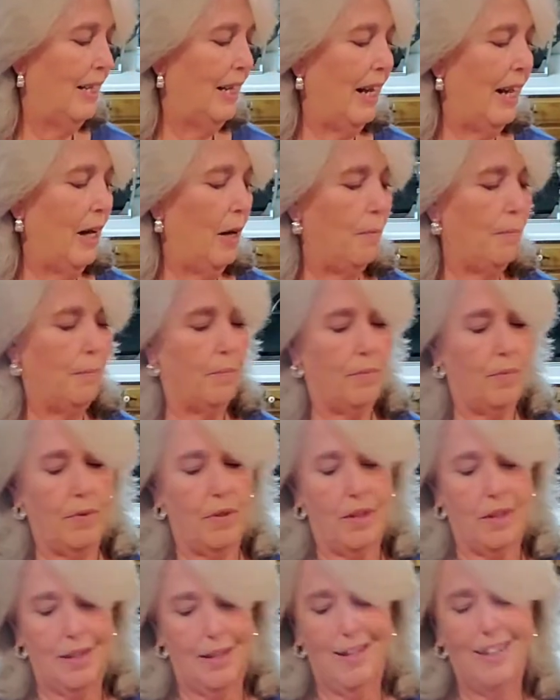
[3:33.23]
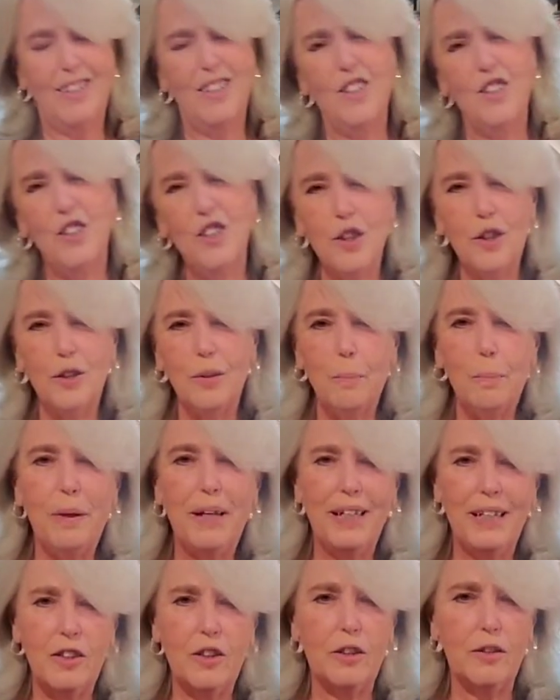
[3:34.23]
Now, I just use a
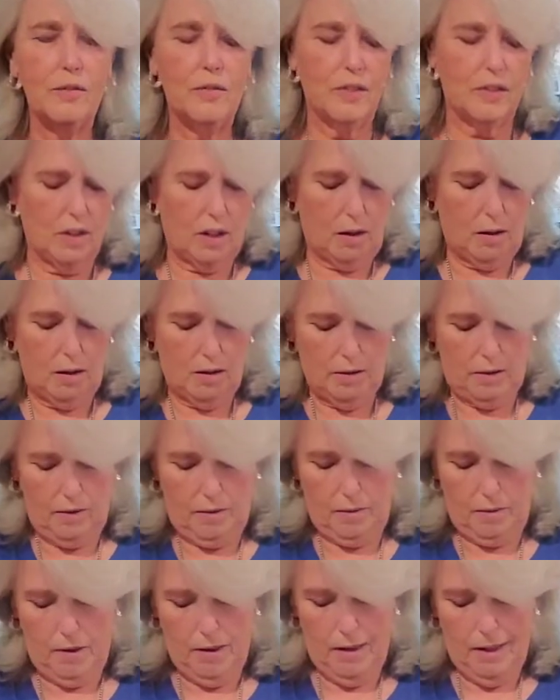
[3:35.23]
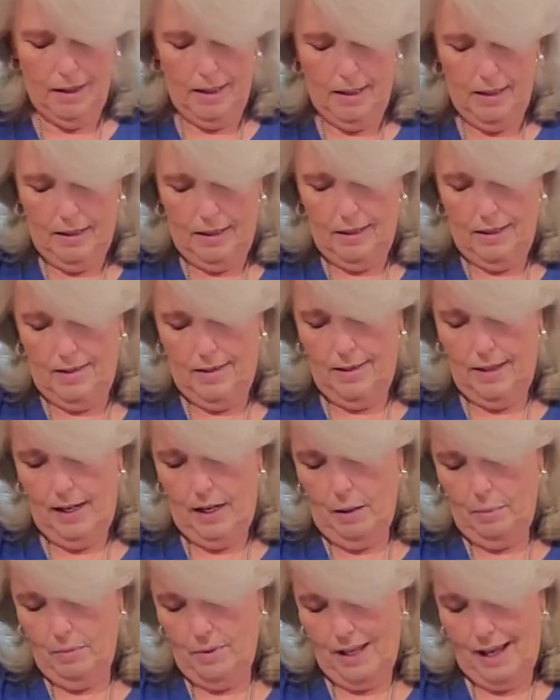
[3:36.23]
pinch of salt because it
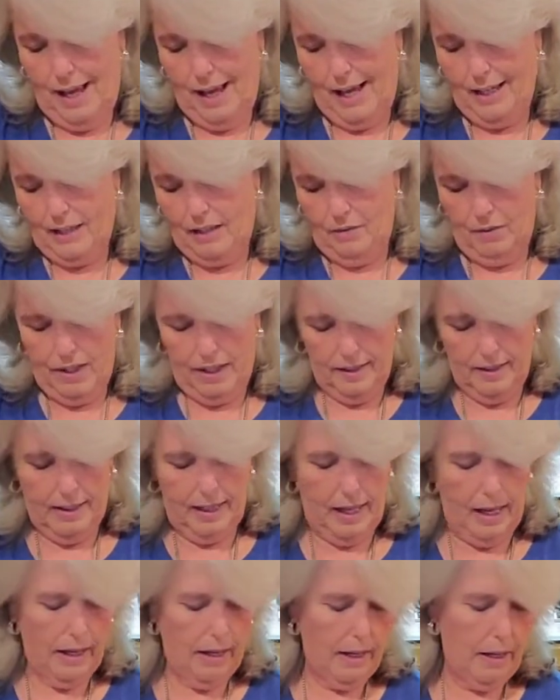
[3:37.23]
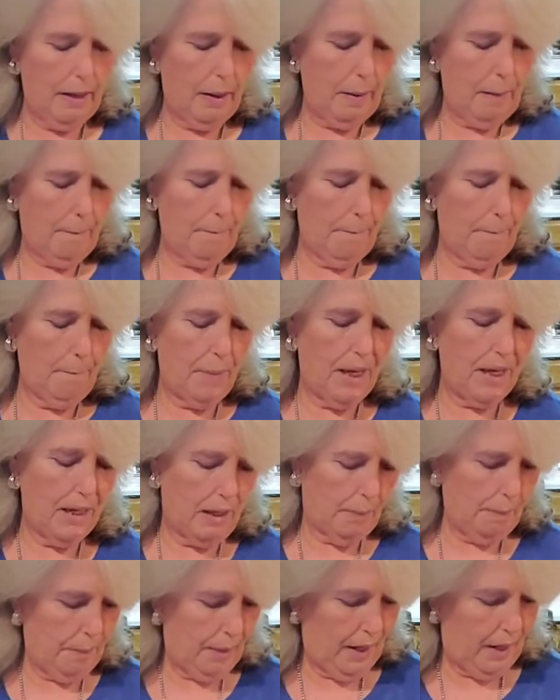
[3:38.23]
helps activate that baking